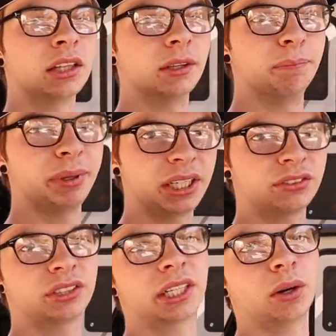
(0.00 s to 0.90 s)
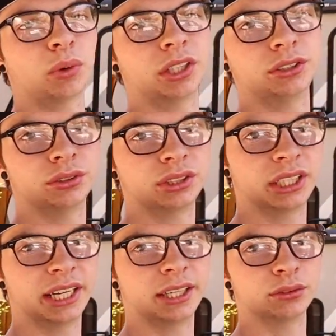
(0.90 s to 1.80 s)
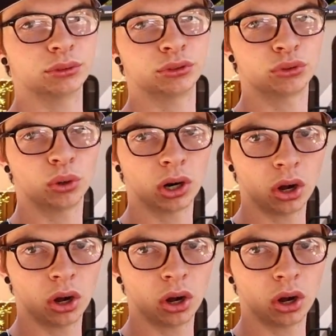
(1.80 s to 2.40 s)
The biggest thing I want to do today is restore